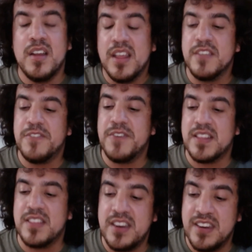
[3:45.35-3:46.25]
And the
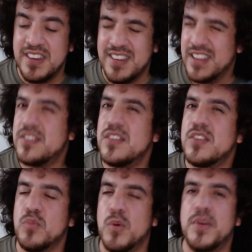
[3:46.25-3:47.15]
fact that an
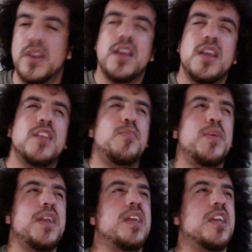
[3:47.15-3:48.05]
Indigenous woman is
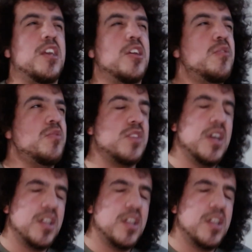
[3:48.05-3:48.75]
being used